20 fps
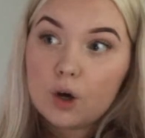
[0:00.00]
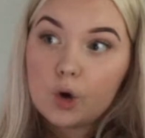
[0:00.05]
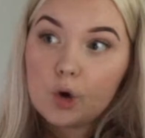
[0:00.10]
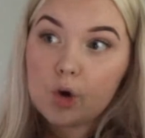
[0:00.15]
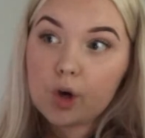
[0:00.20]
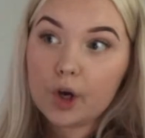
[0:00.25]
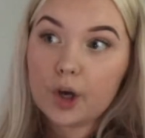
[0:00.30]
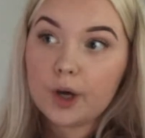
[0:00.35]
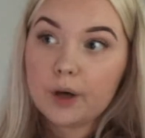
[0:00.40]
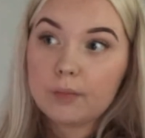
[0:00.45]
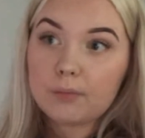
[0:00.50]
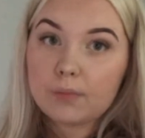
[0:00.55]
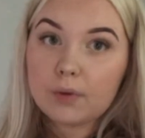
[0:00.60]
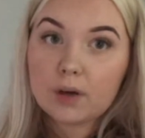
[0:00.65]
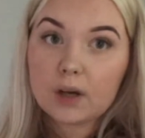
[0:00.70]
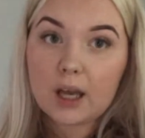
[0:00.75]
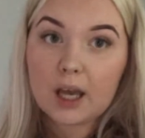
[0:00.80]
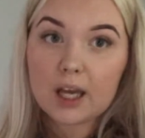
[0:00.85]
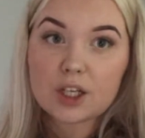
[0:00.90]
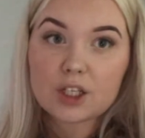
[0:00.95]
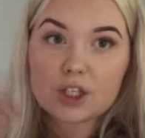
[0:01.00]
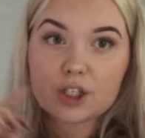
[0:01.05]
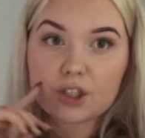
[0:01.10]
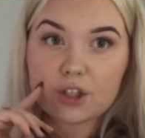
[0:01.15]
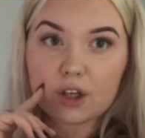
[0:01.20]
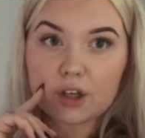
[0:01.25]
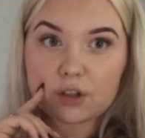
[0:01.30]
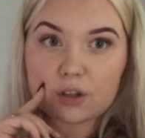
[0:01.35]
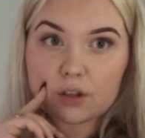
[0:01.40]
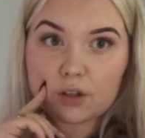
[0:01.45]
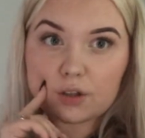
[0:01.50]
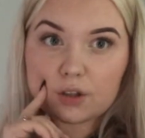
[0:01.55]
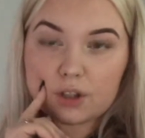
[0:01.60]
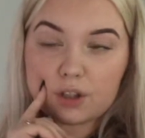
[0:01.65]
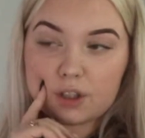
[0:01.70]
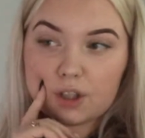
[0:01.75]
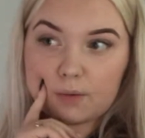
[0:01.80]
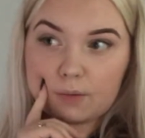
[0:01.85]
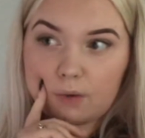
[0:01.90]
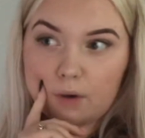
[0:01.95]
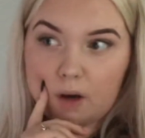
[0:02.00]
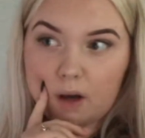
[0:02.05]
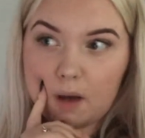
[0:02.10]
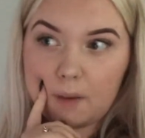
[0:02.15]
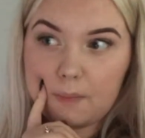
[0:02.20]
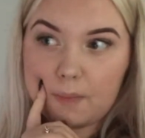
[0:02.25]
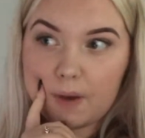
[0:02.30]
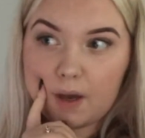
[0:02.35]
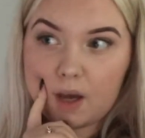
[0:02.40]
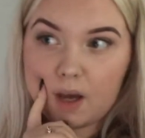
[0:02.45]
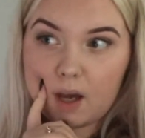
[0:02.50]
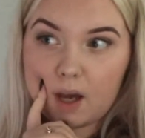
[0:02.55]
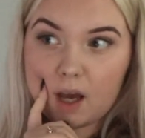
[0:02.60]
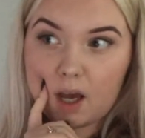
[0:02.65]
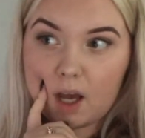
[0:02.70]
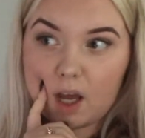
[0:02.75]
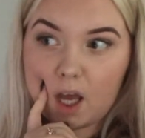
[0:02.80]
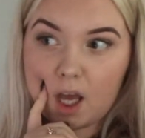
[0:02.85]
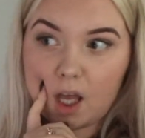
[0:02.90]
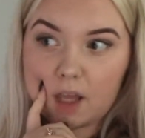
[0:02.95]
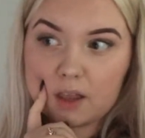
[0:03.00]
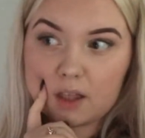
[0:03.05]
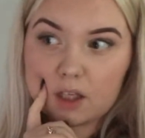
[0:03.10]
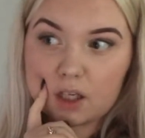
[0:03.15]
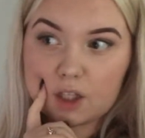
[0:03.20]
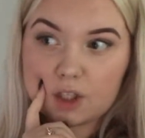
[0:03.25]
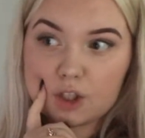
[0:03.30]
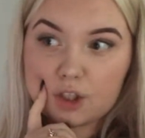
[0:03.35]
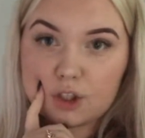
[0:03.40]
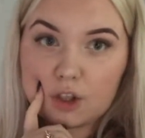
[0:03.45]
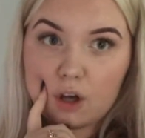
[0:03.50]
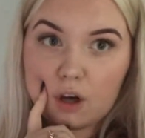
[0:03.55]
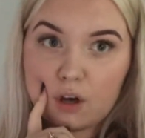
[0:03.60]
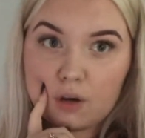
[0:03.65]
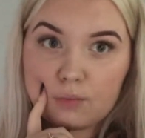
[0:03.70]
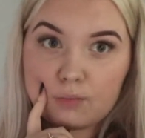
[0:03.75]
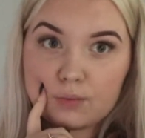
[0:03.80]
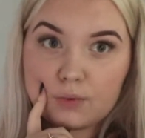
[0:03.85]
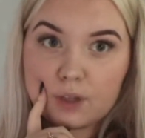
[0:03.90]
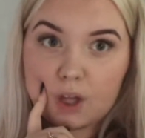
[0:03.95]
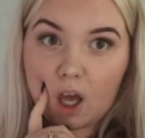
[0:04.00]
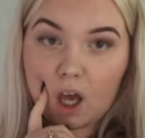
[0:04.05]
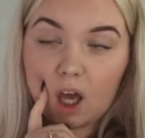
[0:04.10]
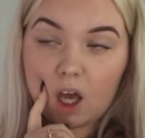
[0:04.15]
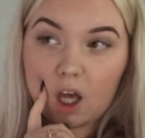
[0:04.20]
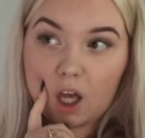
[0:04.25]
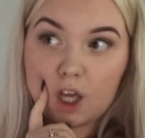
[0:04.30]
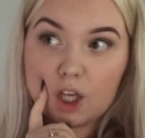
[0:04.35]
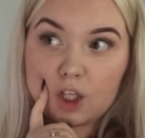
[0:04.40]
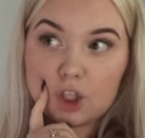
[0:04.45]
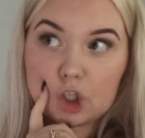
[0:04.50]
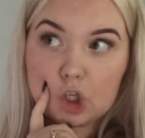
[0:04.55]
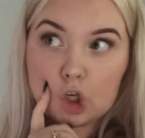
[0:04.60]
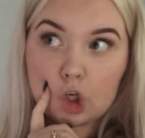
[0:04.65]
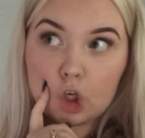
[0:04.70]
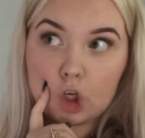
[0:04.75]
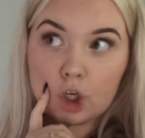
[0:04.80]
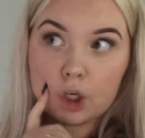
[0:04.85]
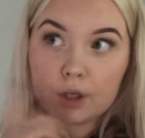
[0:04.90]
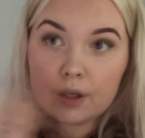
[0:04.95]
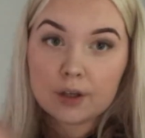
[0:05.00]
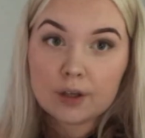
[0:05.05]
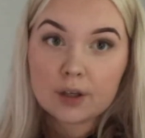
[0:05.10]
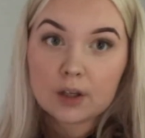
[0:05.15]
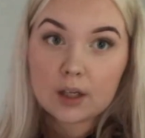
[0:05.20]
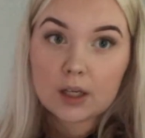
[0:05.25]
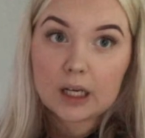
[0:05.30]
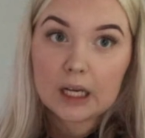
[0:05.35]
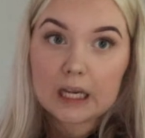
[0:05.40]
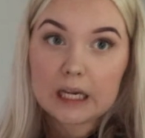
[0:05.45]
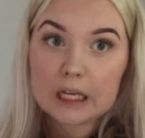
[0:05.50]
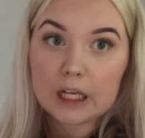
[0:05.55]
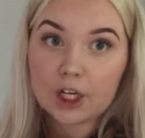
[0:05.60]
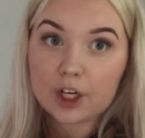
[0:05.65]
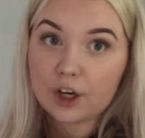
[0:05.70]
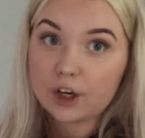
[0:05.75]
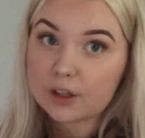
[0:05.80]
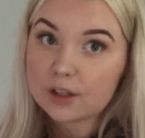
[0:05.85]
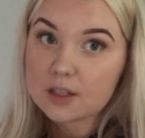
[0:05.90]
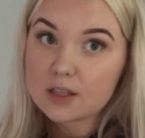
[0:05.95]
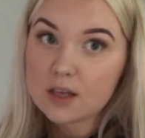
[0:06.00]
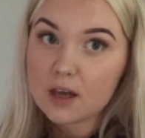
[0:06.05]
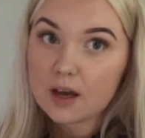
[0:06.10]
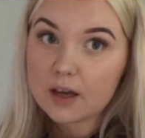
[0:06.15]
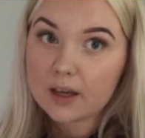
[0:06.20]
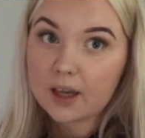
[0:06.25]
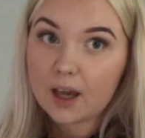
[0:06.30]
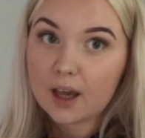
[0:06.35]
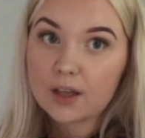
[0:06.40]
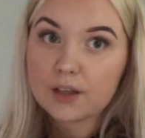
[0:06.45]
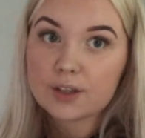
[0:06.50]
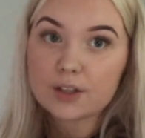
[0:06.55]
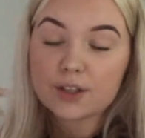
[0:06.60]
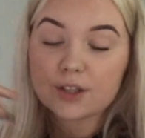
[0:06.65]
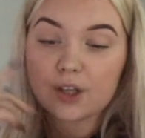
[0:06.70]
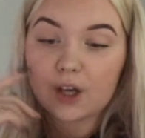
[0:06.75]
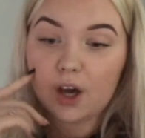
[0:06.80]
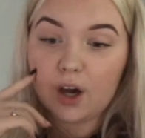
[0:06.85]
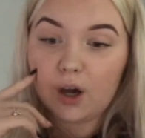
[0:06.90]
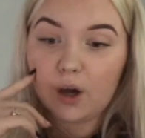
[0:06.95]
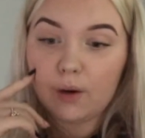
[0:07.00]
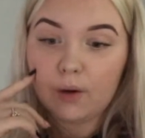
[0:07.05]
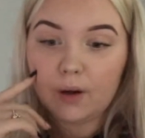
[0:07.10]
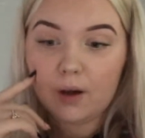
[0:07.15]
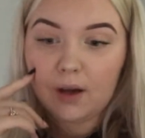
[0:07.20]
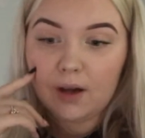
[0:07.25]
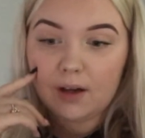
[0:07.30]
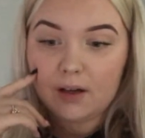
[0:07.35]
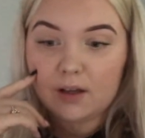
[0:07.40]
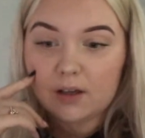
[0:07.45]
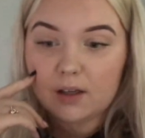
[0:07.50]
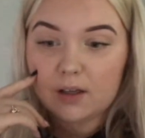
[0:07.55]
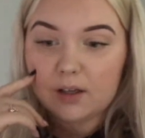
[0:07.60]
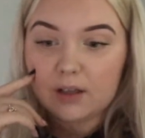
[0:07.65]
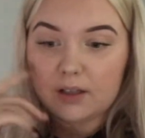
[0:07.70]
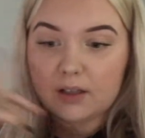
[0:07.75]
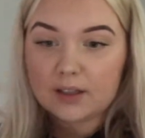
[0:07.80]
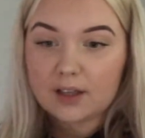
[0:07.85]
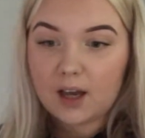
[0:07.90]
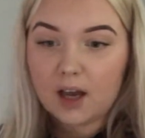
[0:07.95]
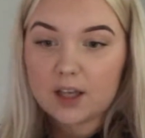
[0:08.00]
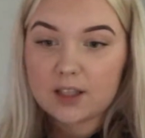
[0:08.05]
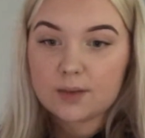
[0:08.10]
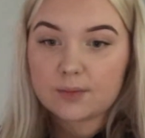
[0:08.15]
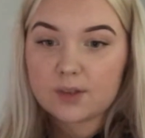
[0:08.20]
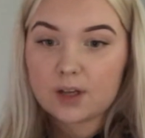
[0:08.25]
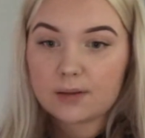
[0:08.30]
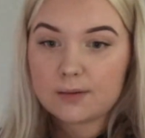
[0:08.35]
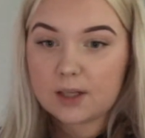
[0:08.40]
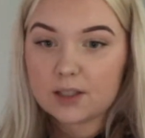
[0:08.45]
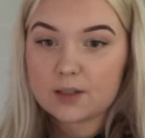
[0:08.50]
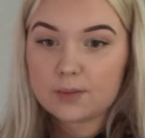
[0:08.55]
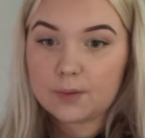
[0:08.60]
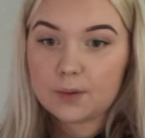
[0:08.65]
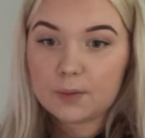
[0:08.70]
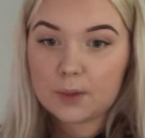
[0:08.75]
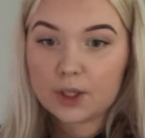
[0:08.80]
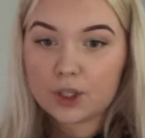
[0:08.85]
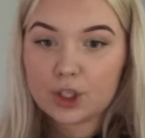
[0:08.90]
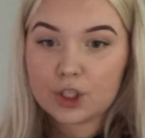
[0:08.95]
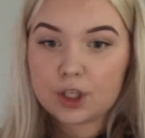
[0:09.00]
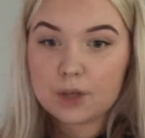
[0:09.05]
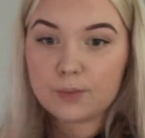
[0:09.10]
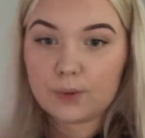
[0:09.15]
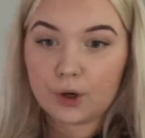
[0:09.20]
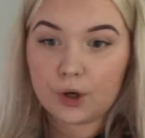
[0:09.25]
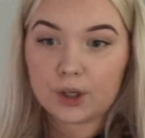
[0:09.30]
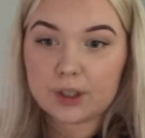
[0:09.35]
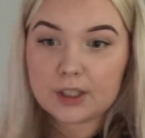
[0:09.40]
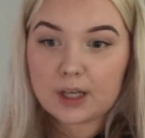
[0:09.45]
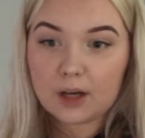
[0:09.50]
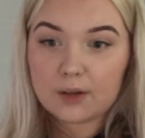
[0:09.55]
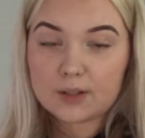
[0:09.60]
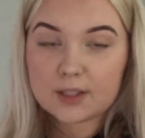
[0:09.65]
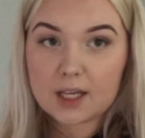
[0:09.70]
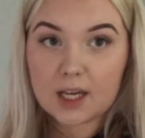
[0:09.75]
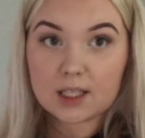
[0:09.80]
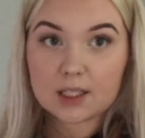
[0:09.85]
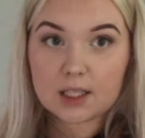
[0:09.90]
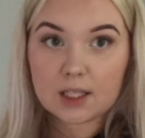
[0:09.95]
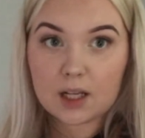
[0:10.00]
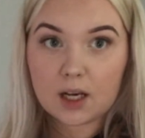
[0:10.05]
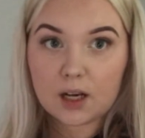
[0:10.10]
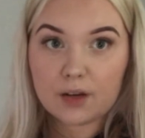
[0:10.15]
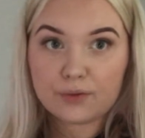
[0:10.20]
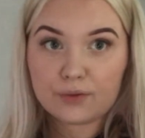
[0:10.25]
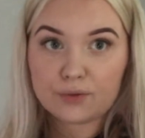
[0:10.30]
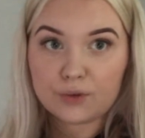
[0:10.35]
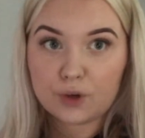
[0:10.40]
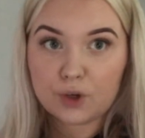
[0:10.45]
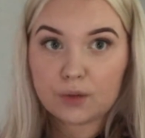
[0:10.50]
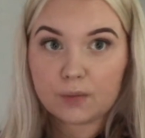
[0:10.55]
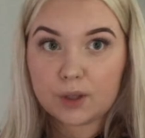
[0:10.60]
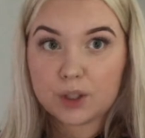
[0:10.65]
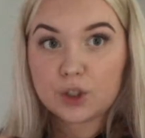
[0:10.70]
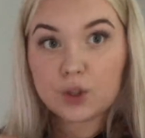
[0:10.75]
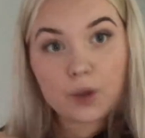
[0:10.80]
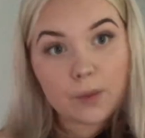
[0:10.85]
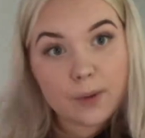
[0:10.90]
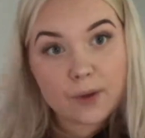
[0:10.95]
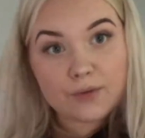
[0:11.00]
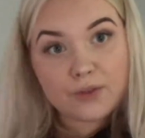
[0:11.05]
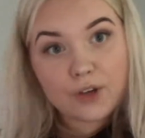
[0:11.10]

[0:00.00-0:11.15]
I actually started going to the gym quite a bit and then I stopped, and clearly I can't start again. So yeah, sometimes I like to put my YouTube on downstairs in the living room and do a bit of